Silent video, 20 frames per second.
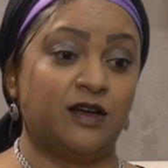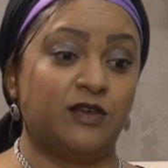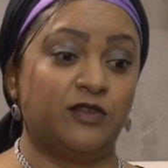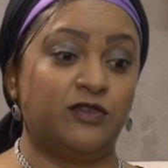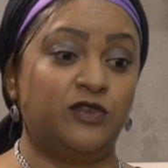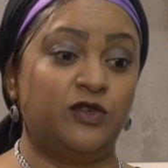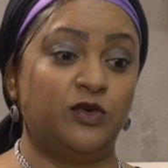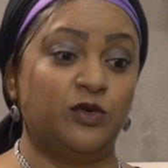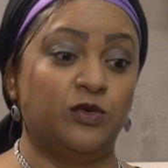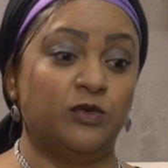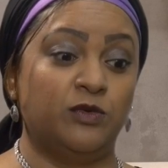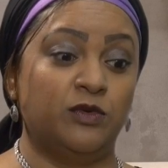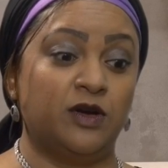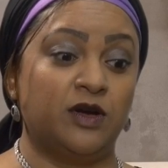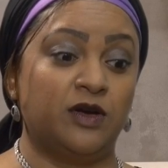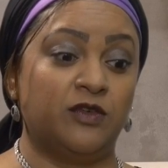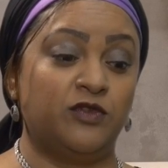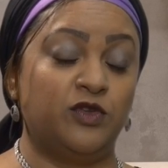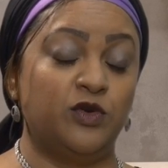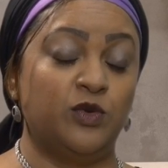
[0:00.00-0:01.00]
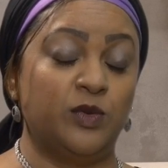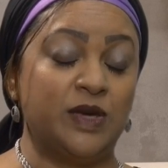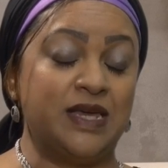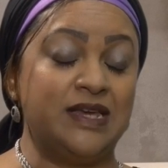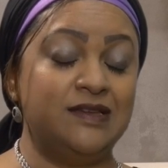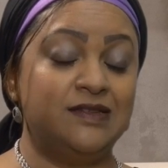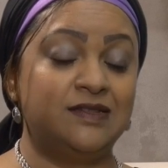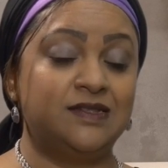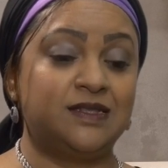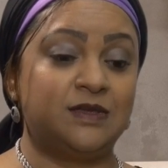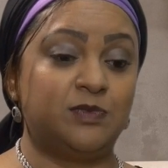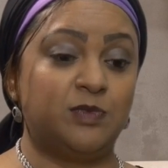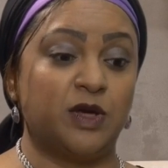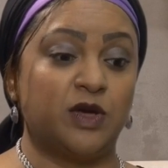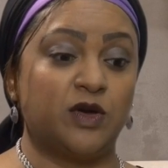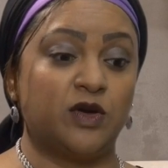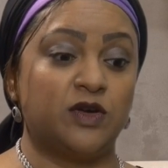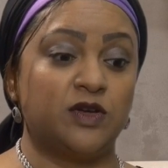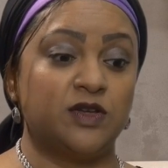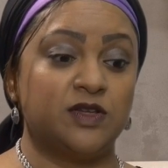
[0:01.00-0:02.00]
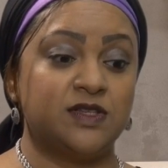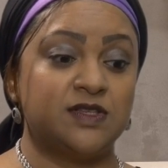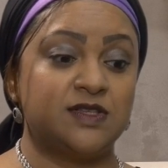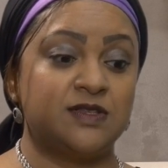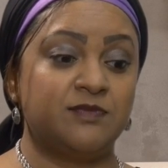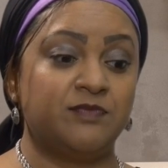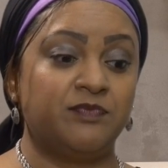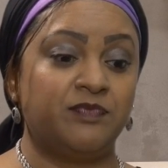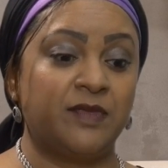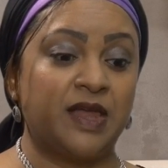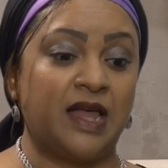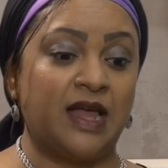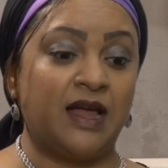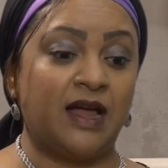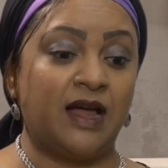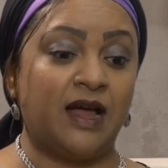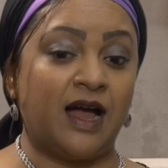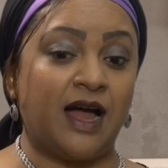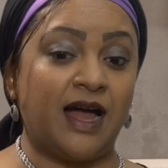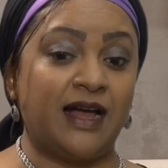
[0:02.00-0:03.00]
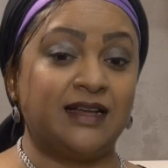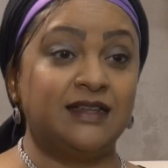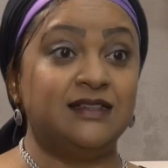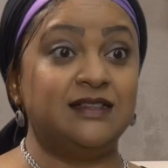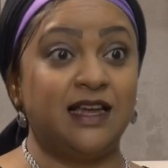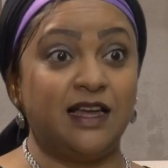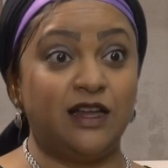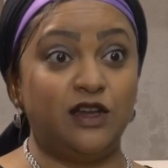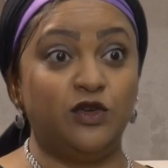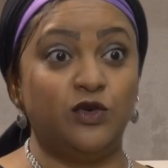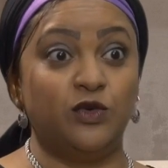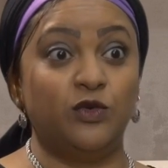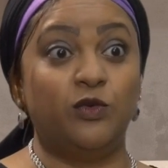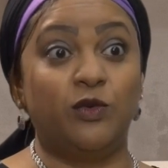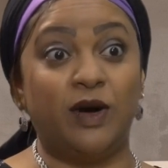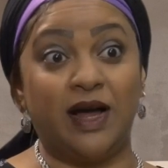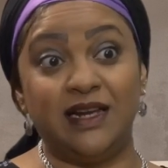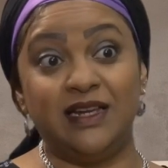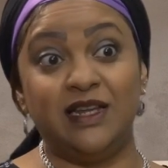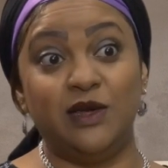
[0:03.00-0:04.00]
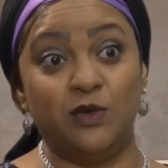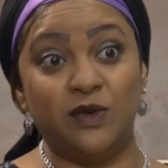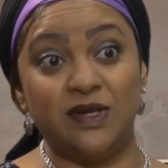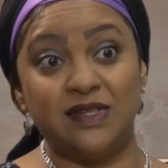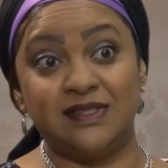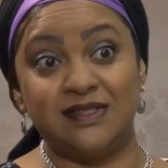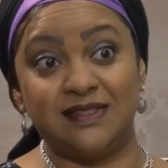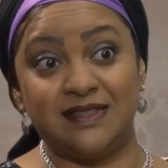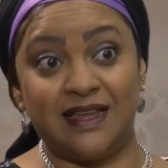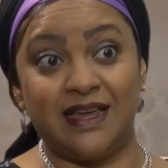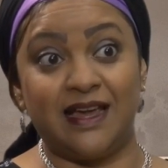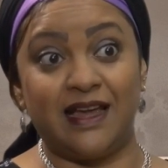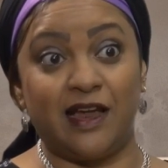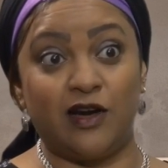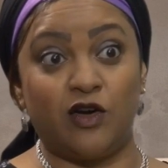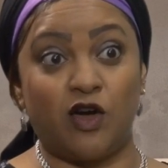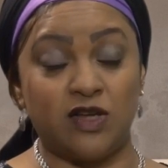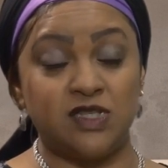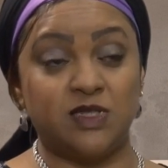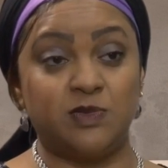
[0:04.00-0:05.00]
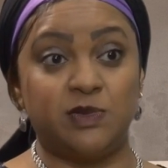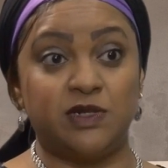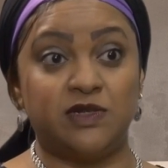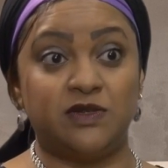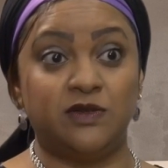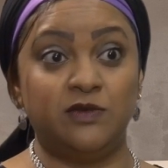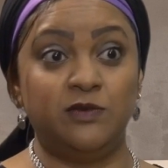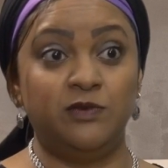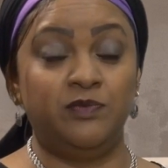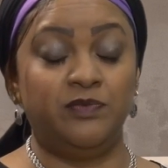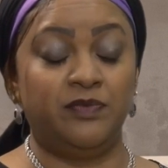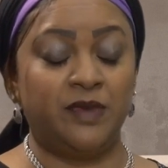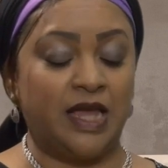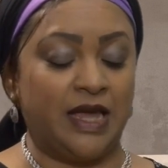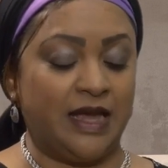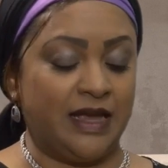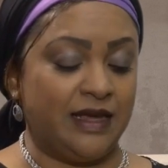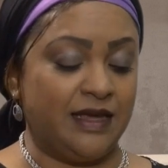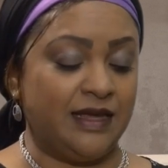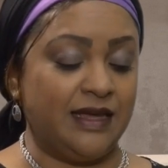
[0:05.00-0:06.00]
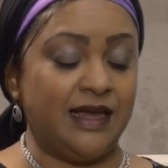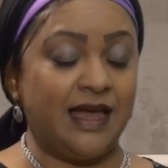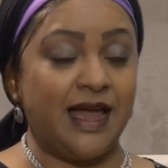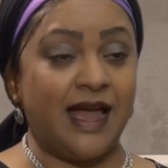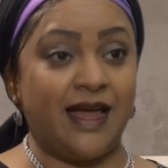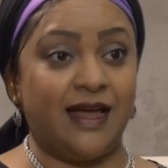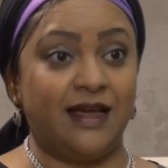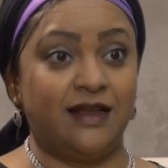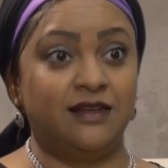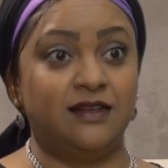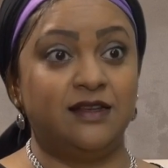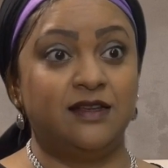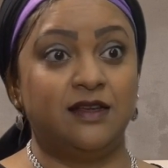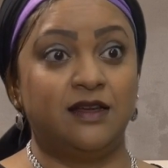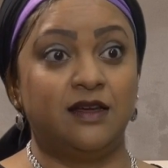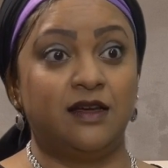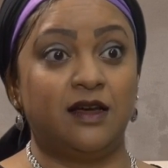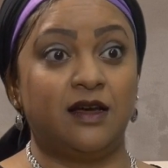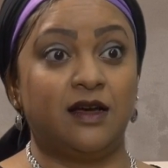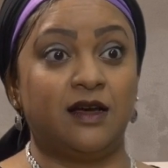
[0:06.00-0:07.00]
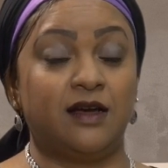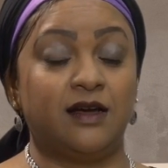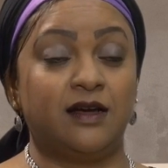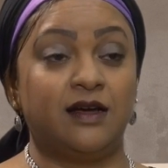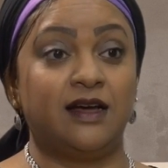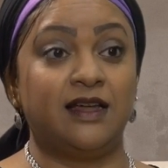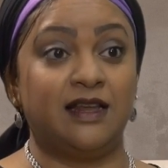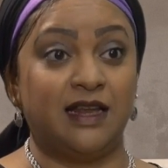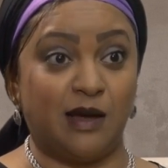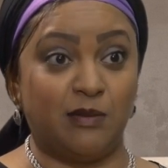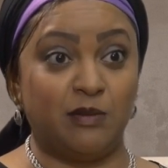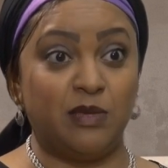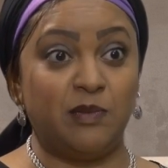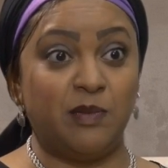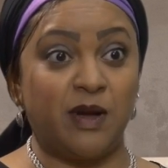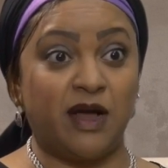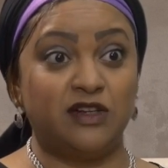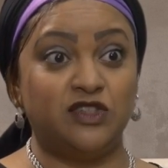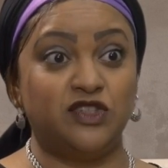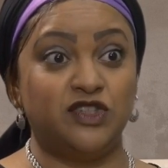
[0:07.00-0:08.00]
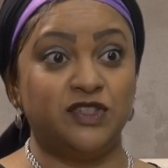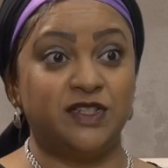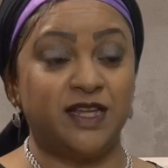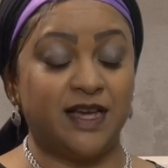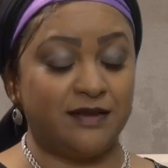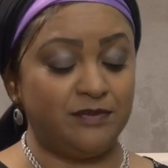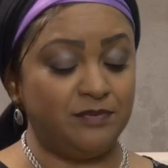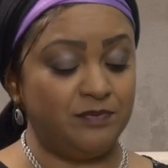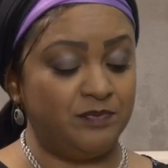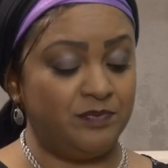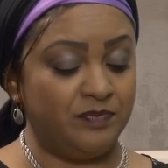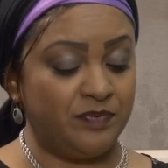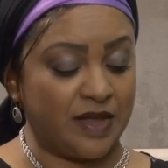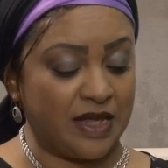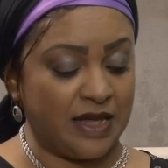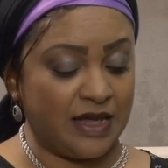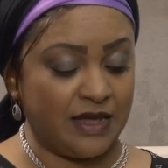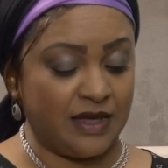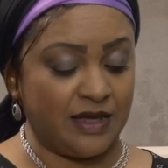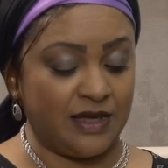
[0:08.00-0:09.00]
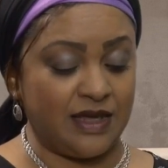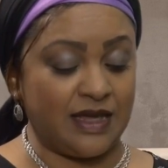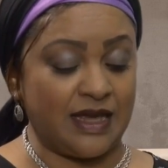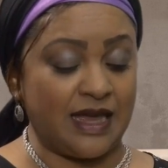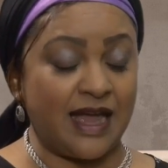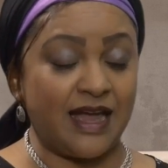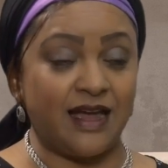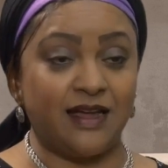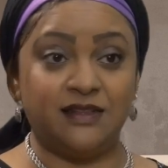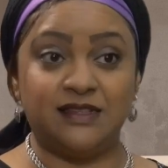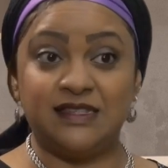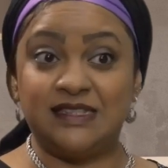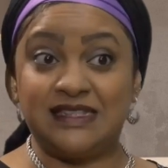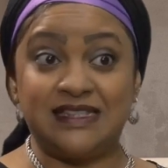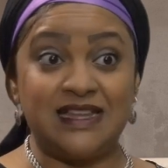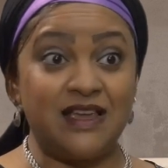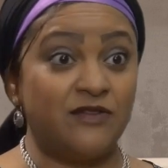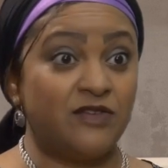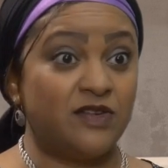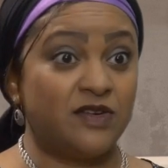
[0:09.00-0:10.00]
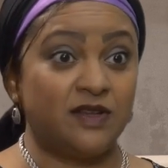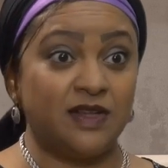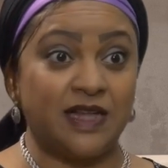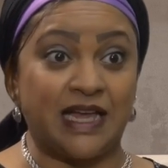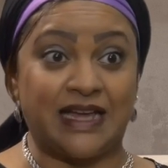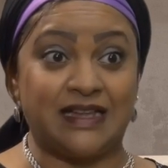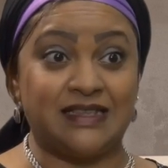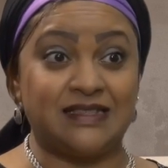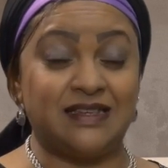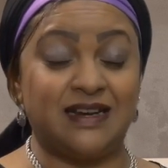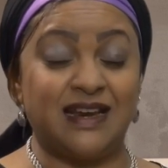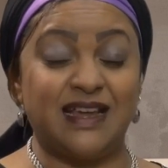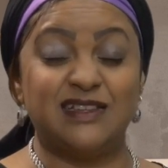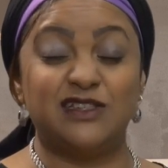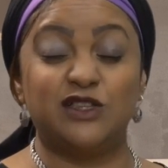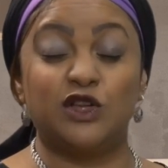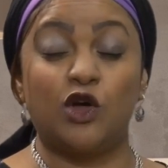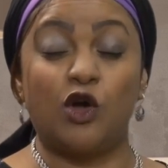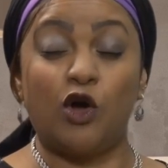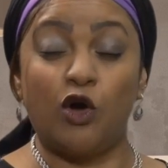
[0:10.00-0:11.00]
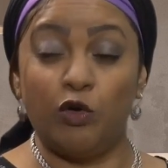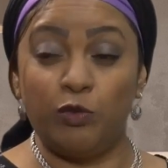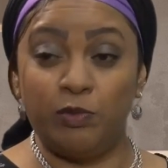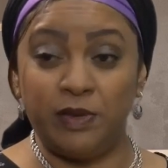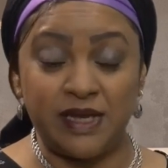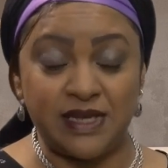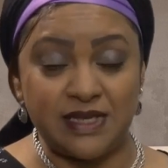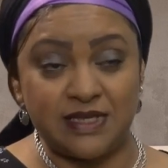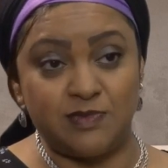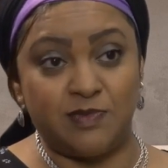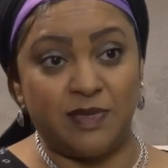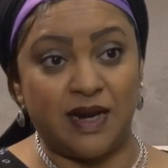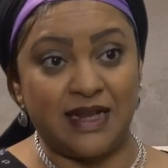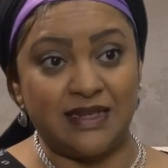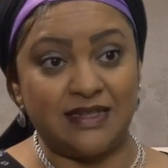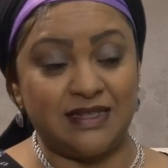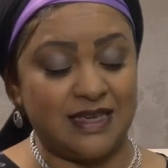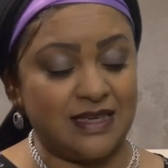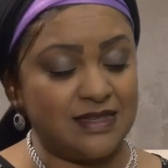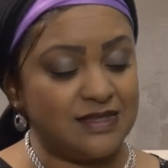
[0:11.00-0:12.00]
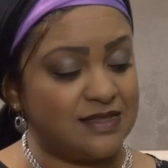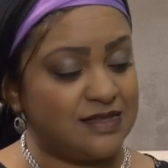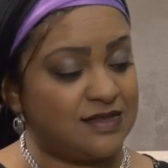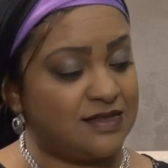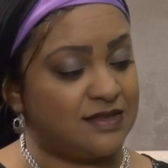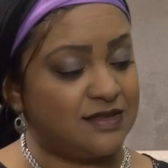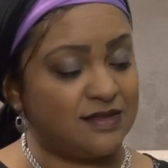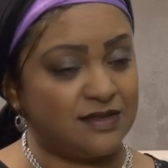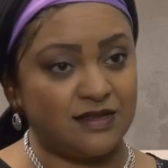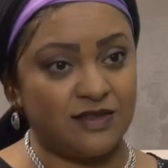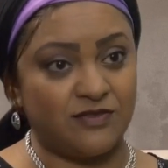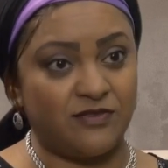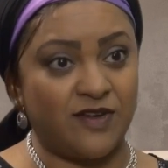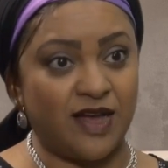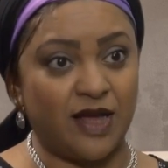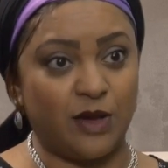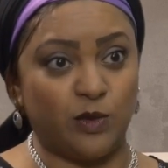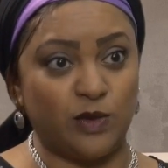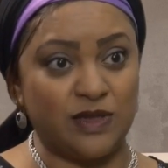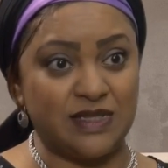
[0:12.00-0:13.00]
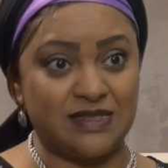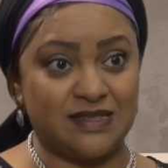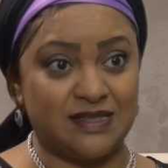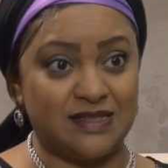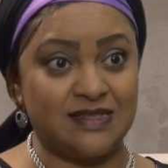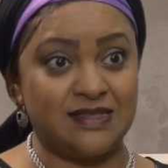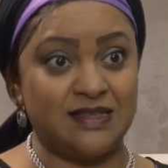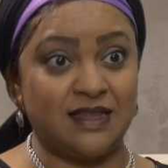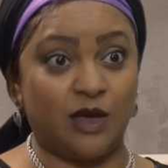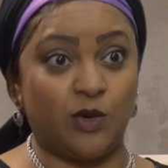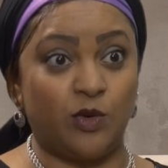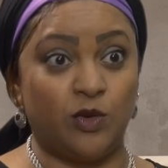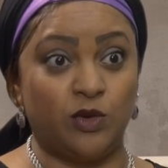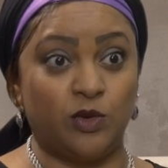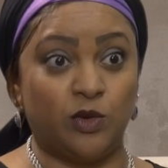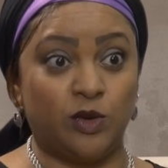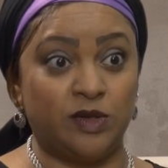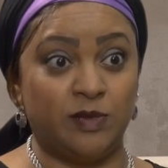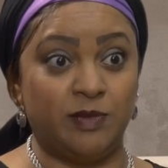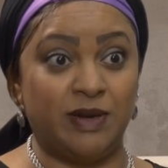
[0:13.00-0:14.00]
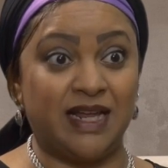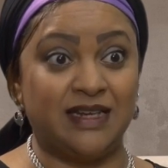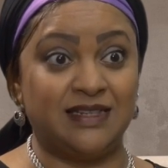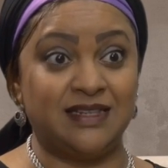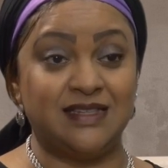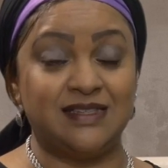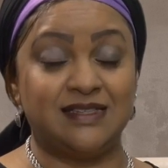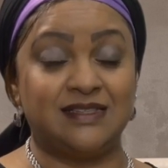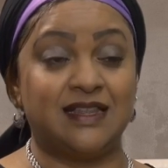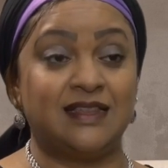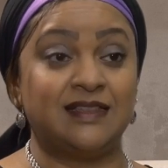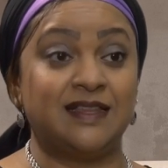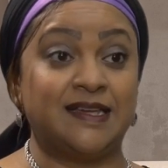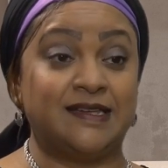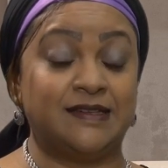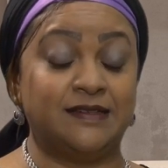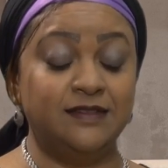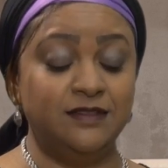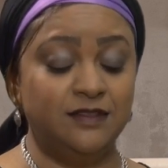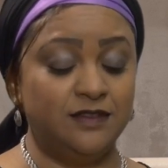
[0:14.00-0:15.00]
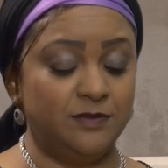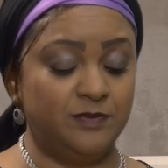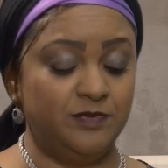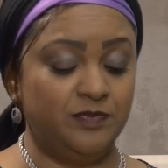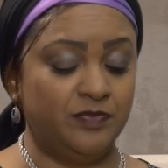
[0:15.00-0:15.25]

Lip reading: few weeks because I can tell you while he was there at hospital, he had a lumbar puncture done. He had several x-rays, copious blood tests. The file was this thick with all the blood tests that they did.